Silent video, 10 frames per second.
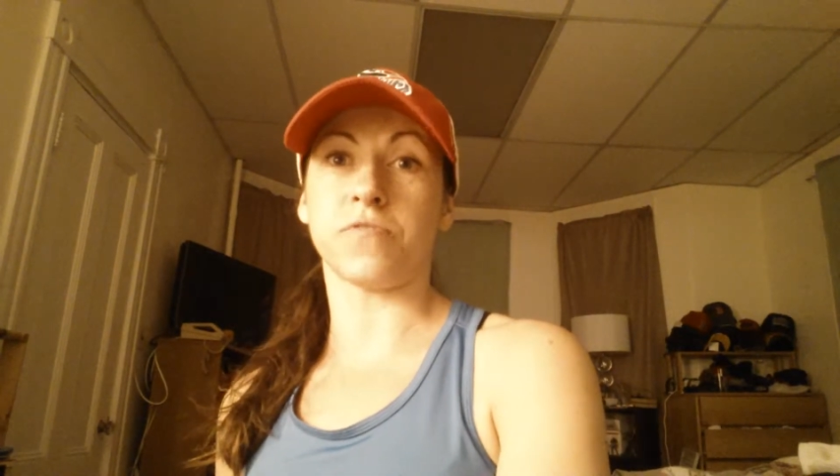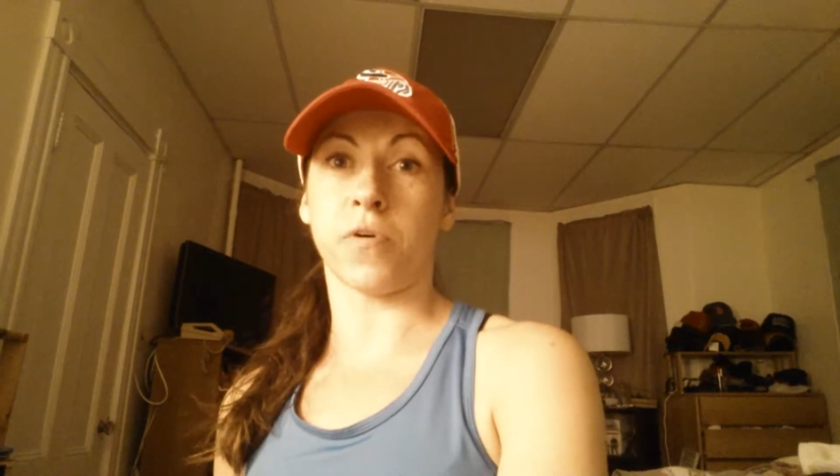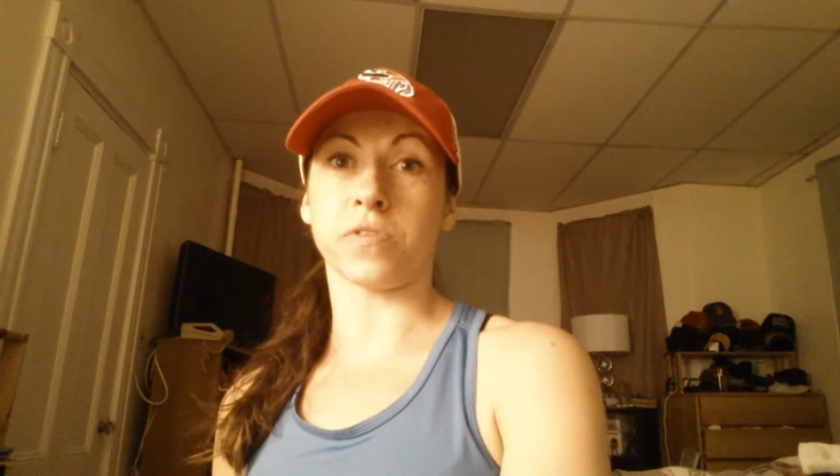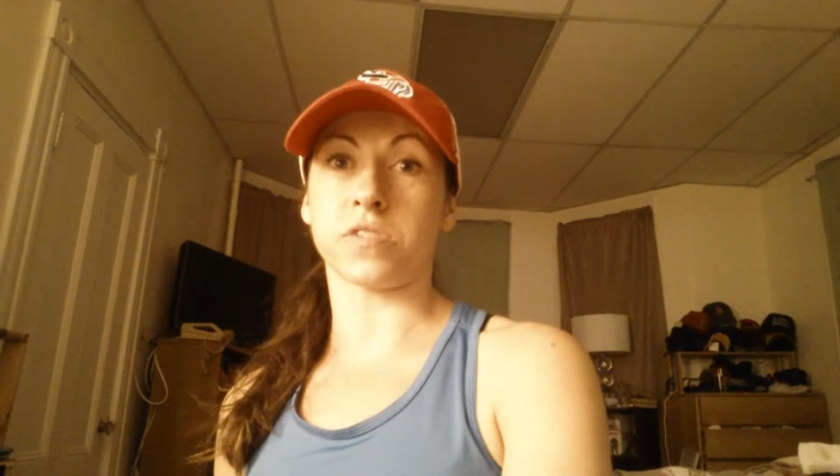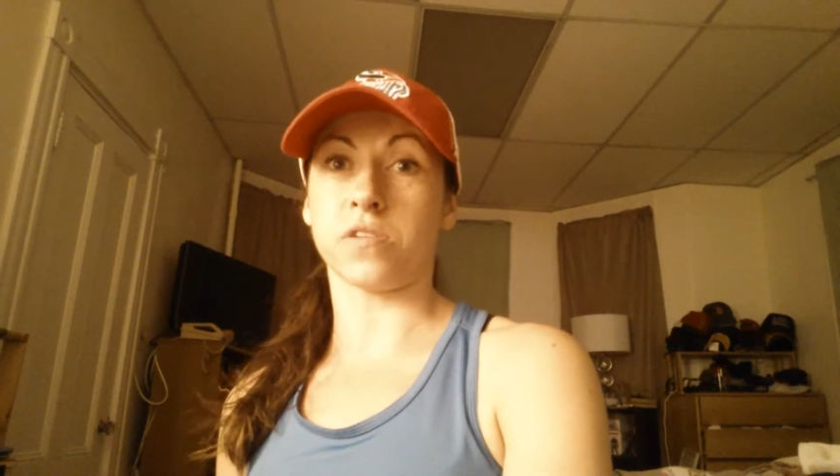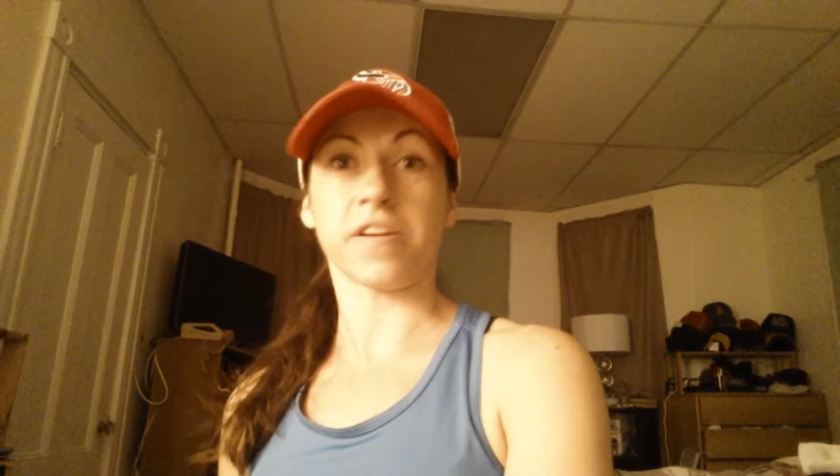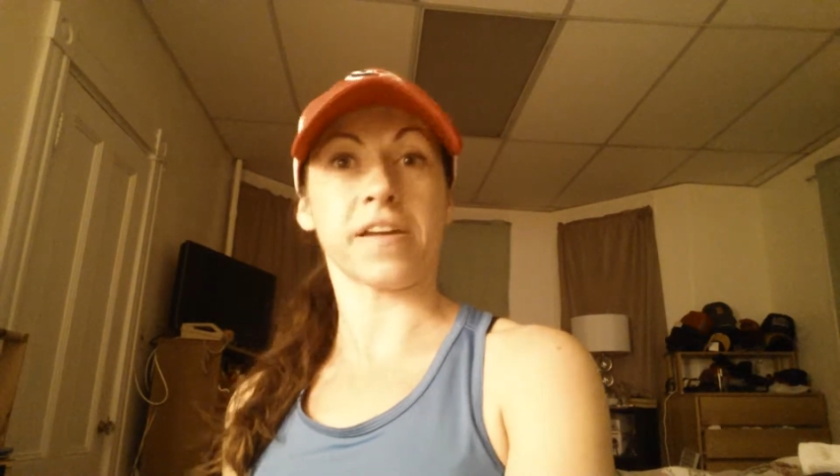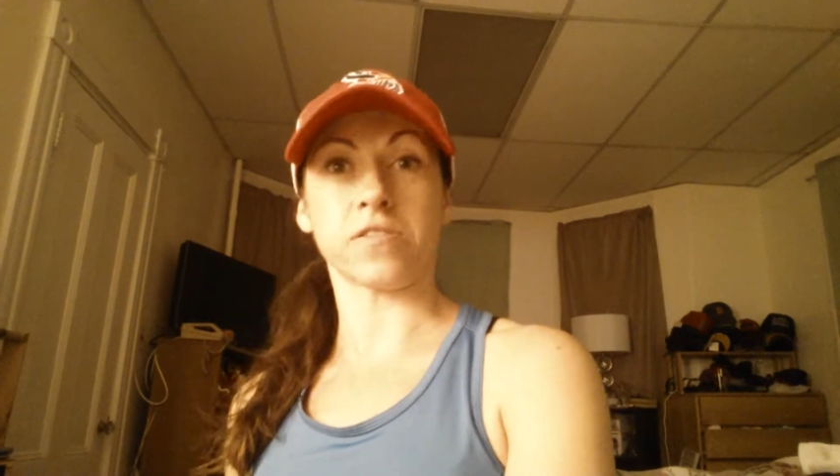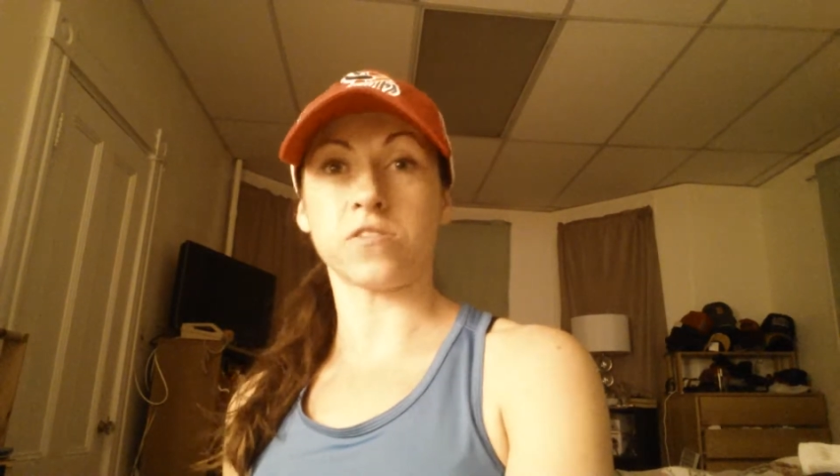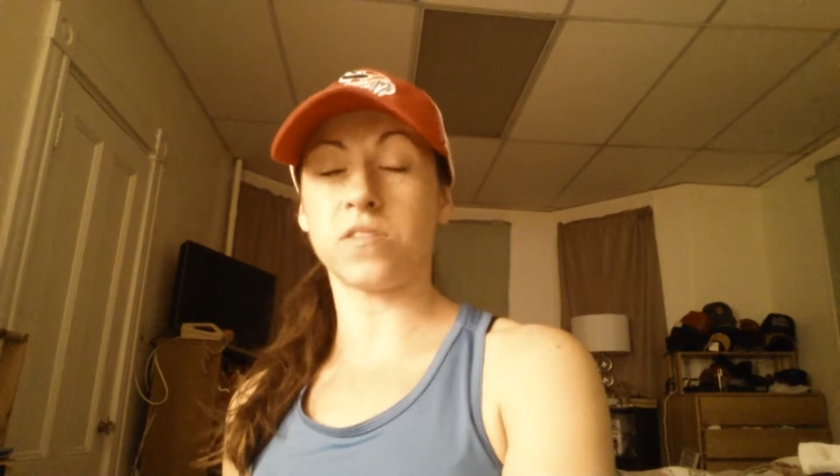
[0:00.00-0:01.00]
focusing your
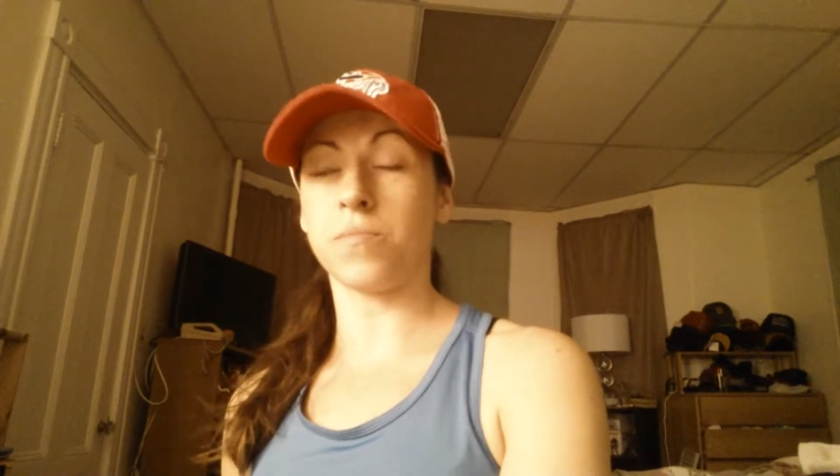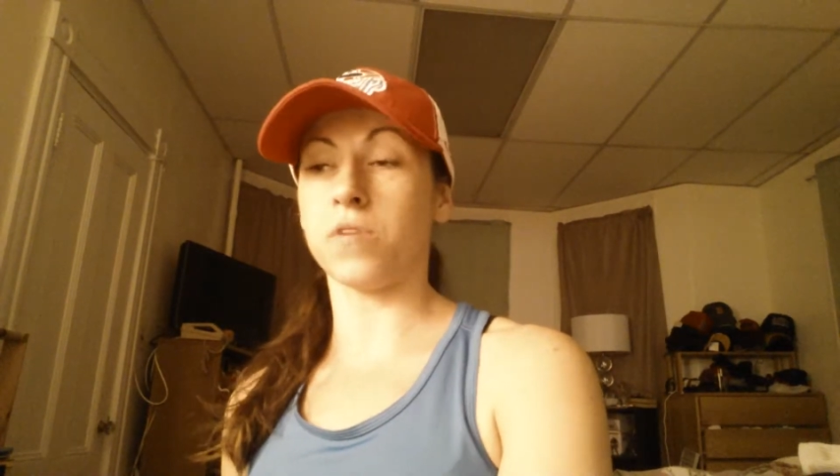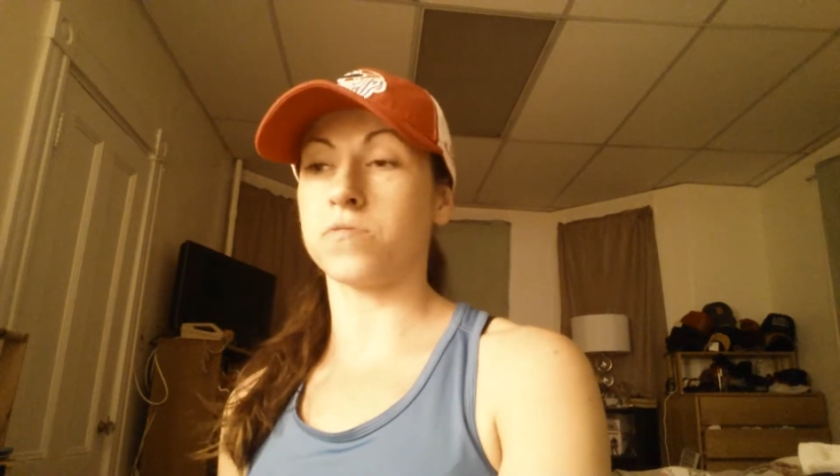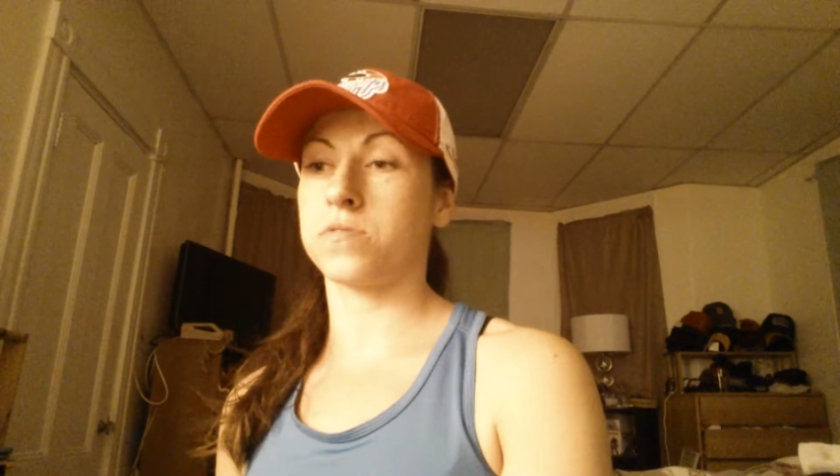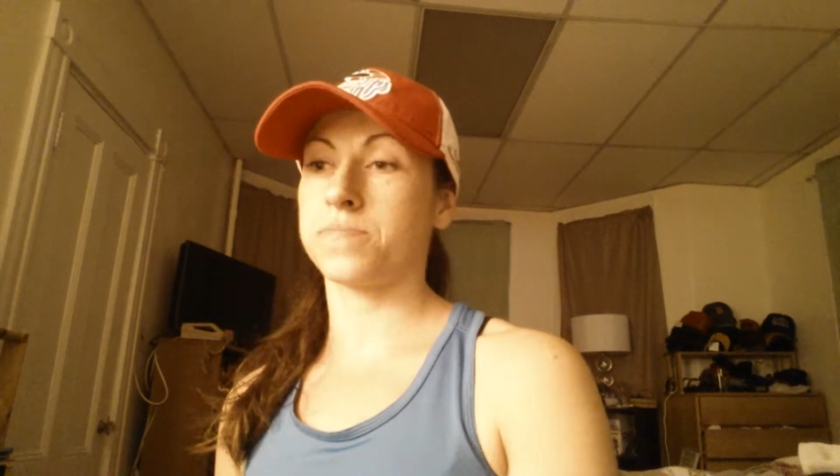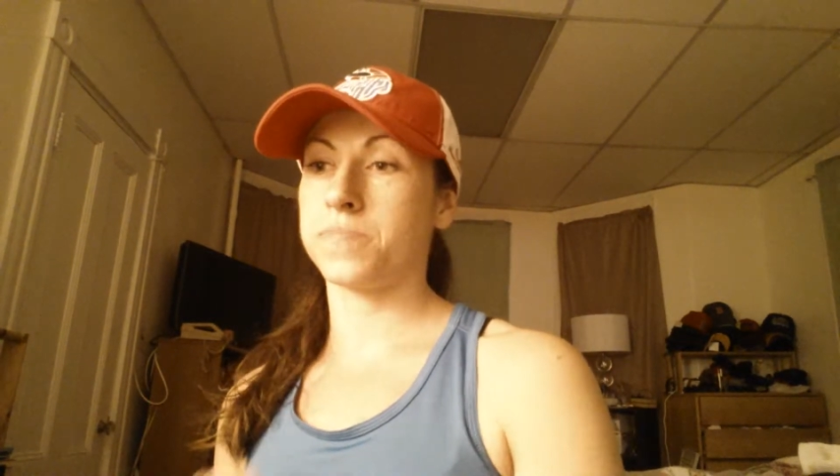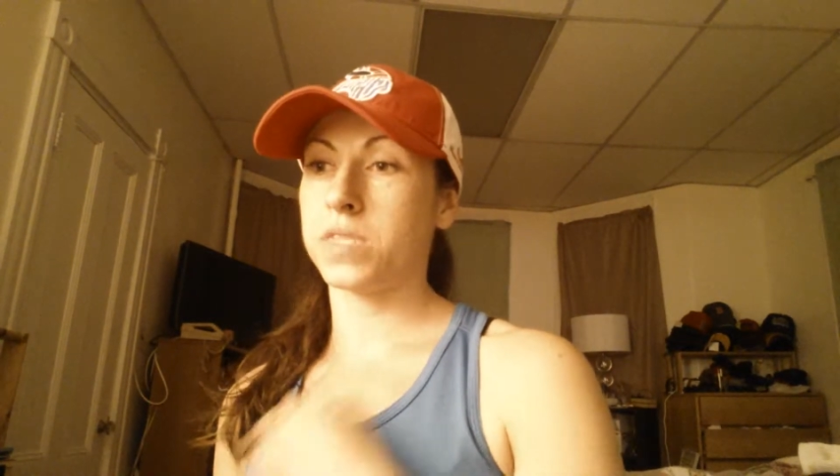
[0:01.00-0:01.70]
energy the most.